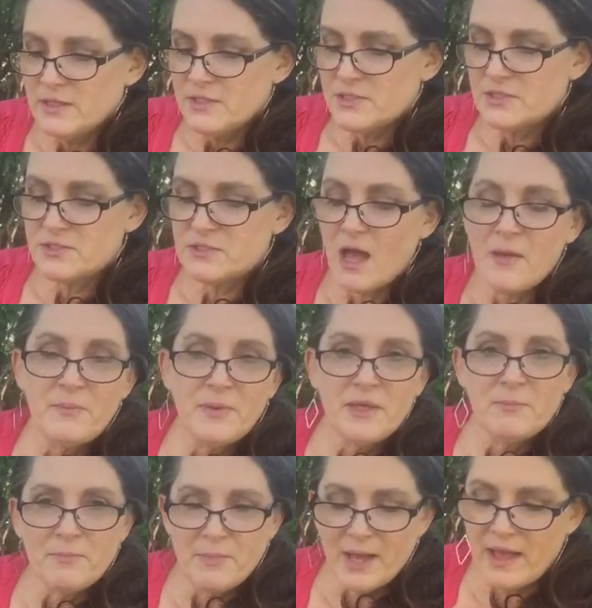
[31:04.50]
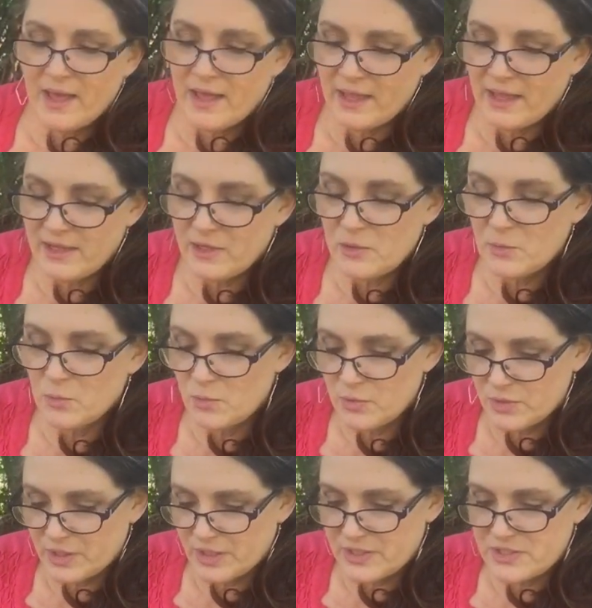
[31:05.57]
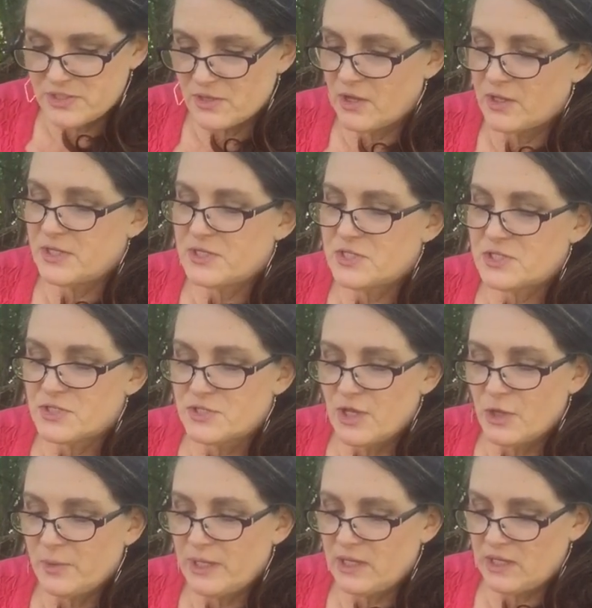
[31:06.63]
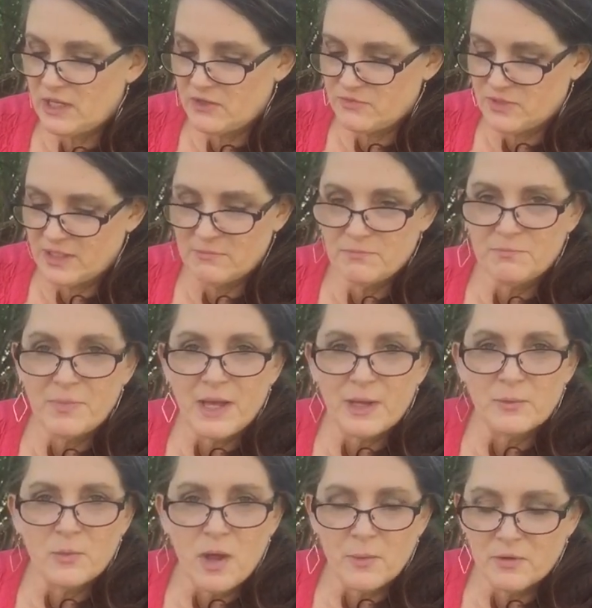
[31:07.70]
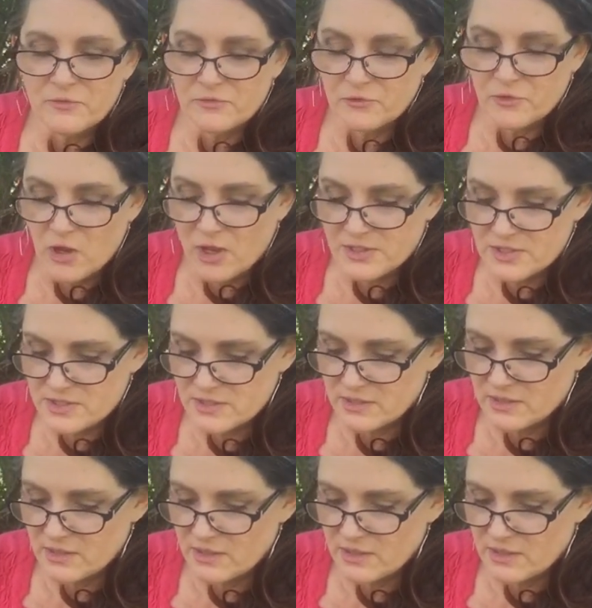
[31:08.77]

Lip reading: Stopping by Woods on a Snowy Evening by Robert Frost.